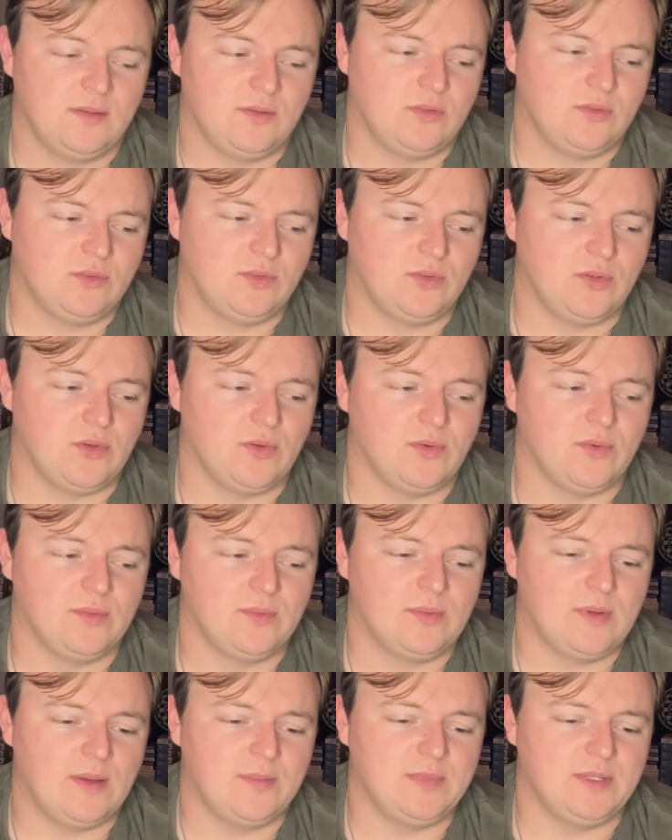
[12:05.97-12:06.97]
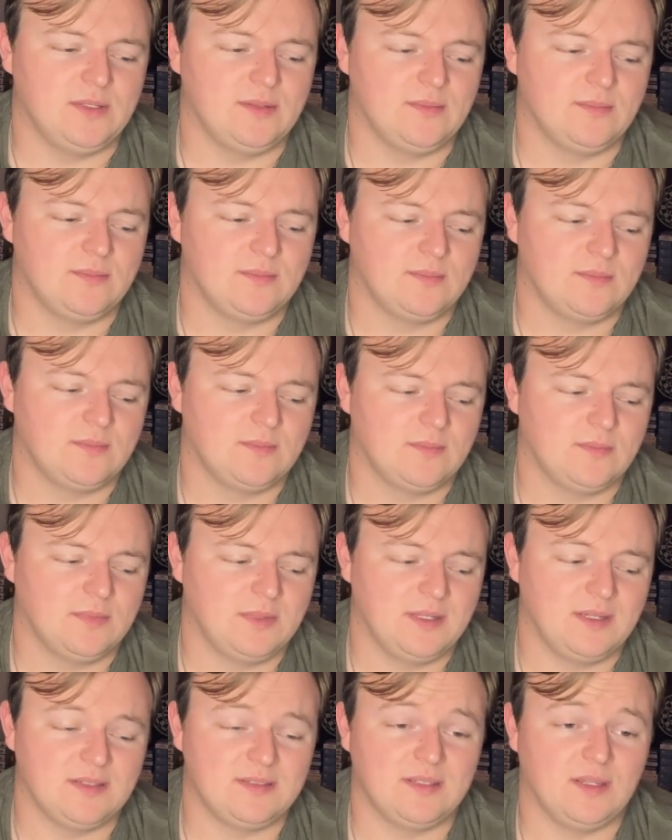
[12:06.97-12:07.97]
So, I mean,
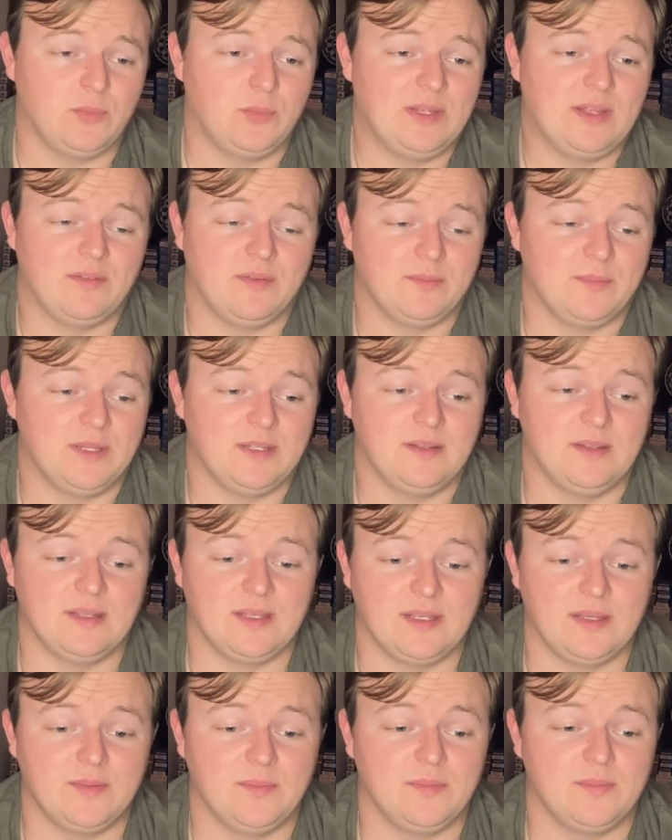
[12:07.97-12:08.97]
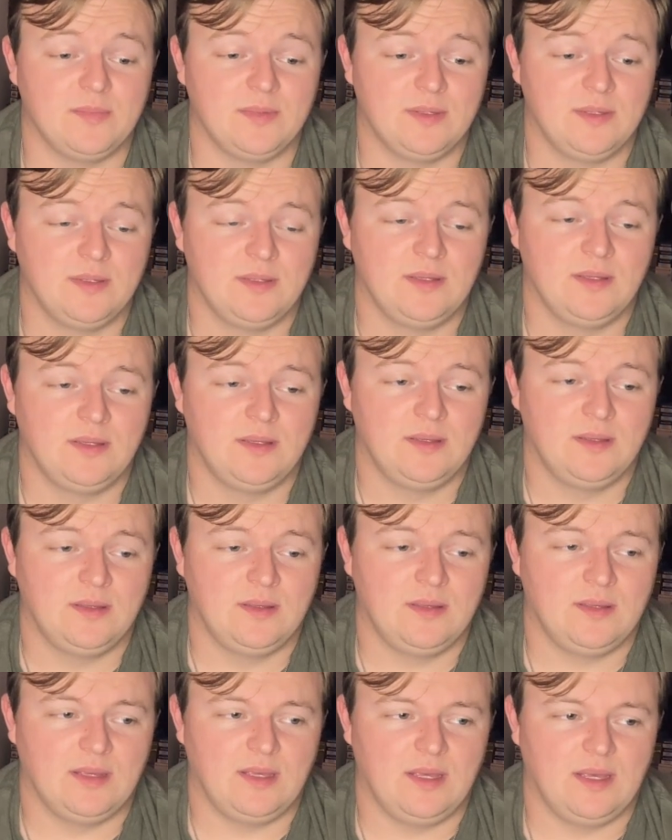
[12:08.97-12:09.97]
like I said, we haven't been to him,
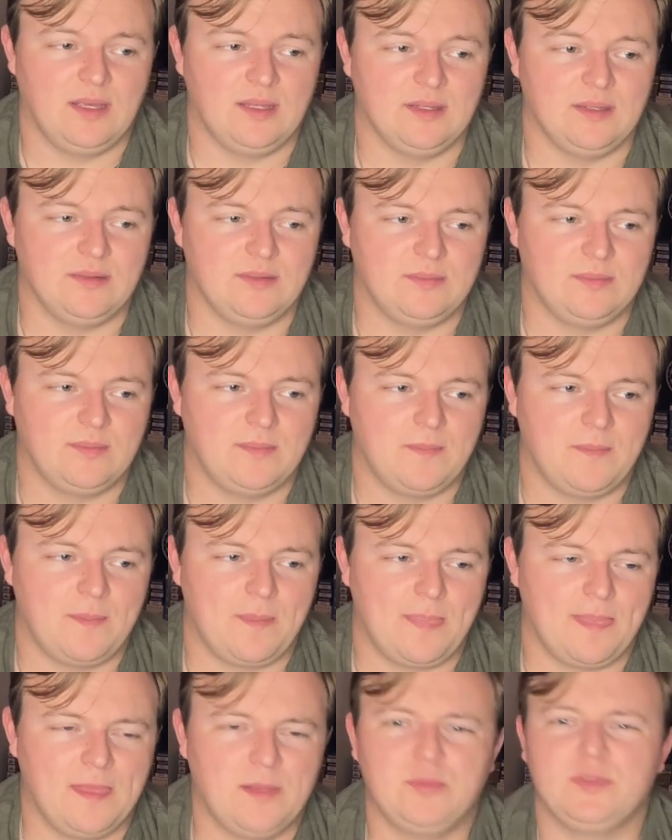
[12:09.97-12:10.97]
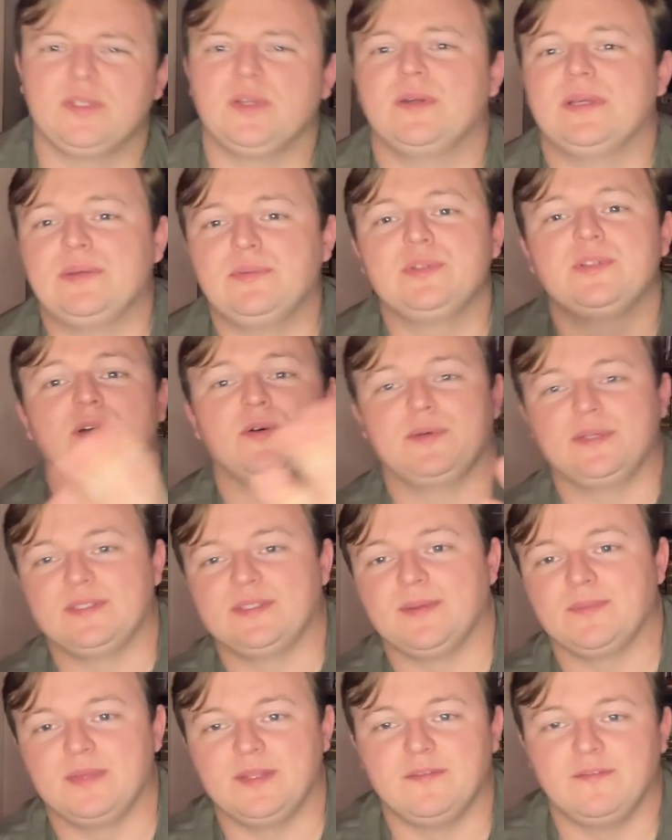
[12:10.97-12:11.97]
and it was it was always
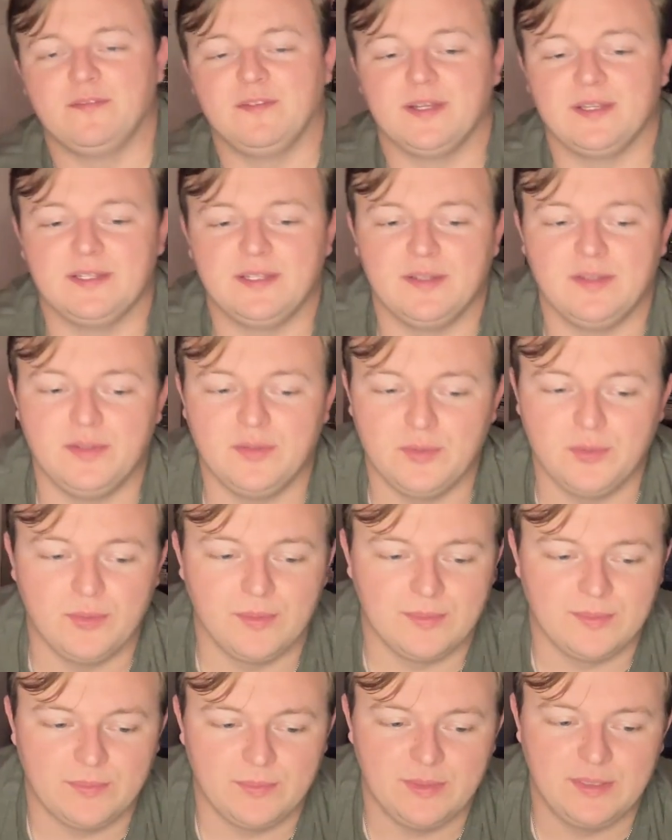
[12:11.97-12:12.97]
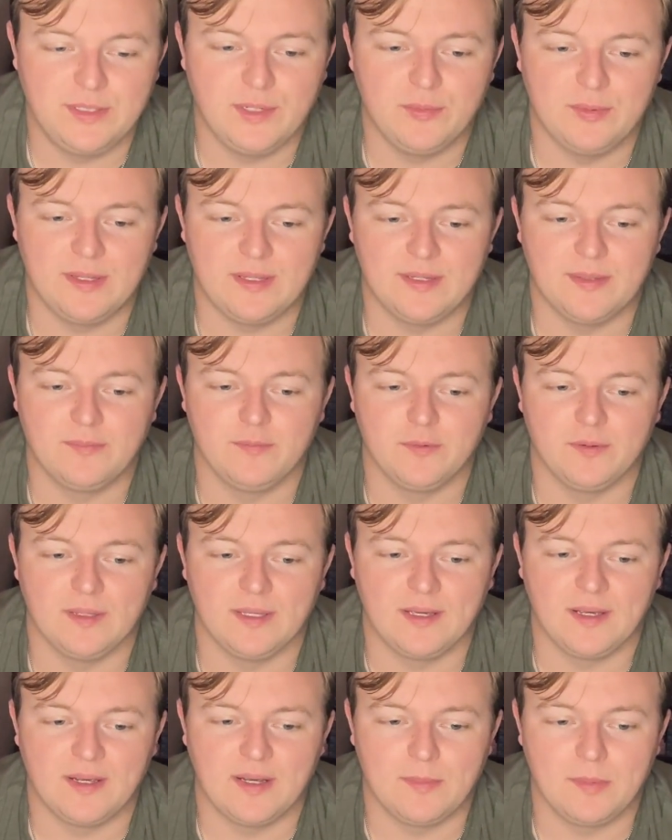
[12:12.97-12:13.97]
something fun to do. We'd go to him for
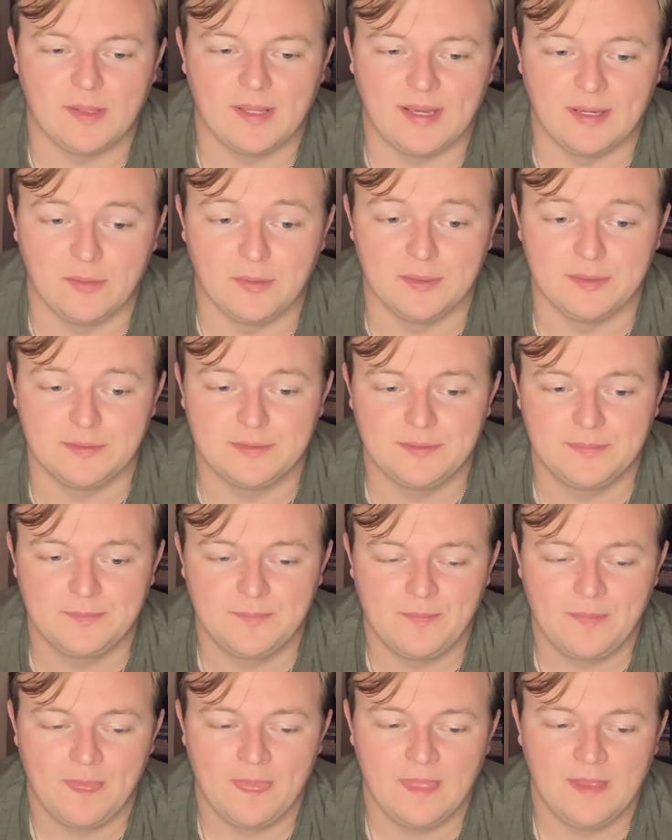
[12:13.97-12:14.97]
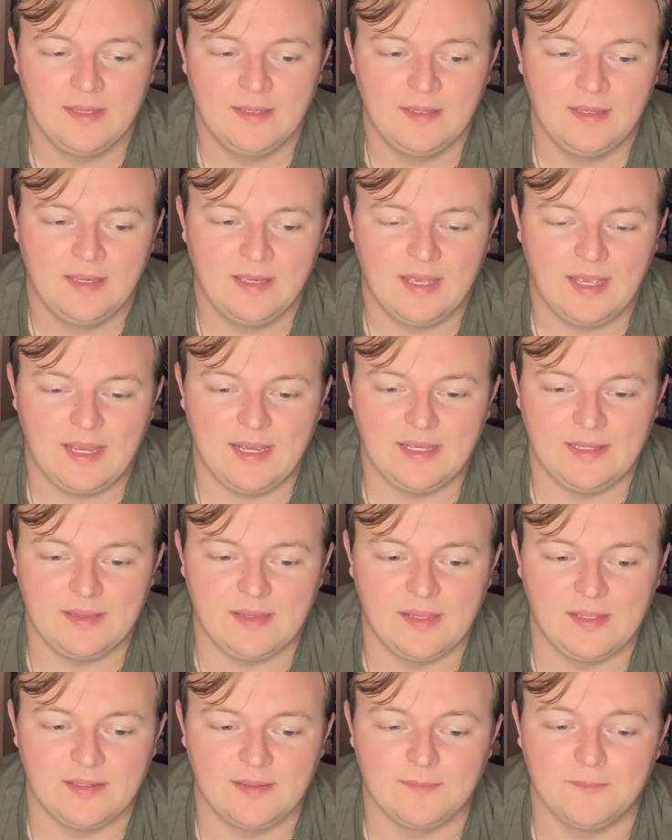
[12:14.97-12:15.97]
like a couple hours, and
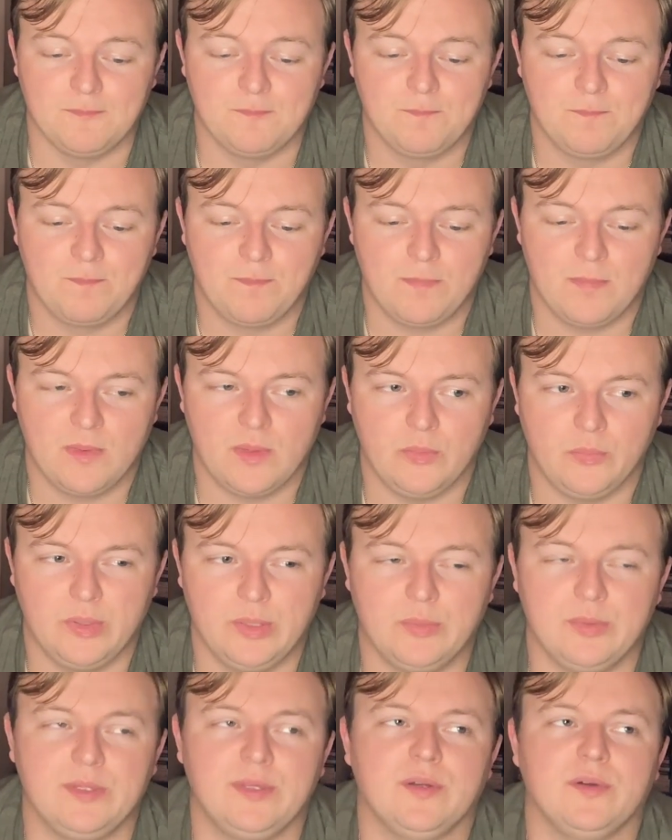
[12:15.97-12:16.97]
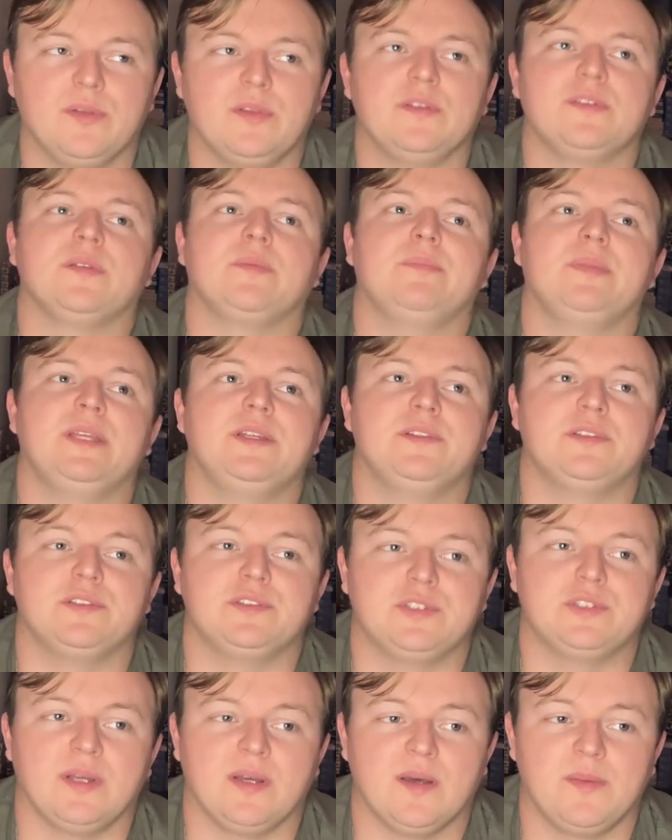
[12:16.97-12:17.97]
then we would go, there's a pizza
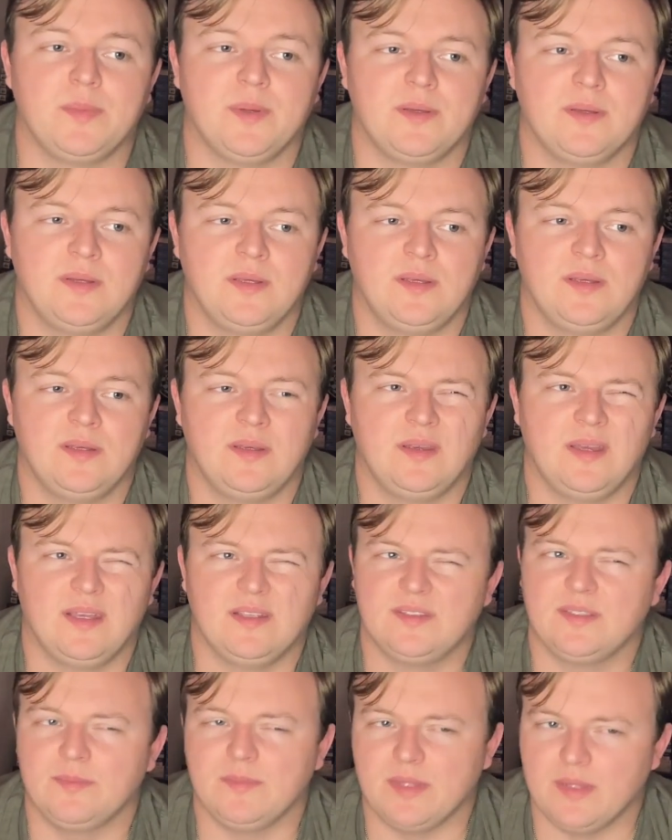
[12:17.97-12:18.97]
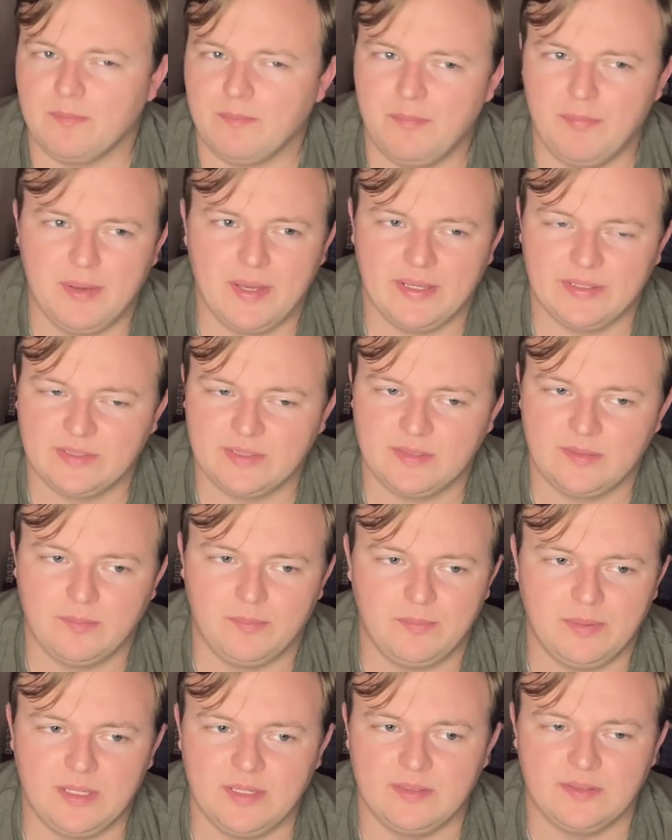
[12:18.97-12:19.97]
shop, has some of the best
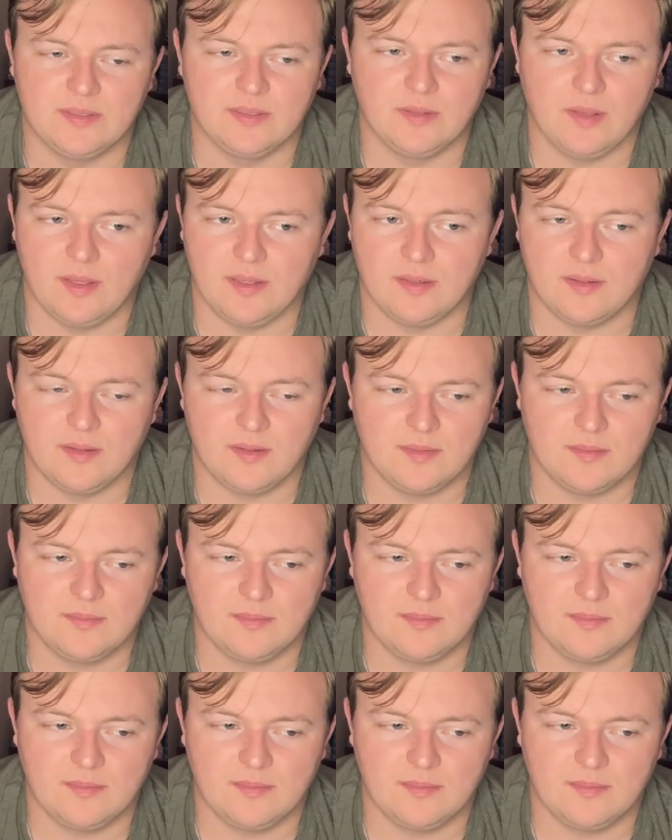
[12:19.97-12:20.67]
pizza, like,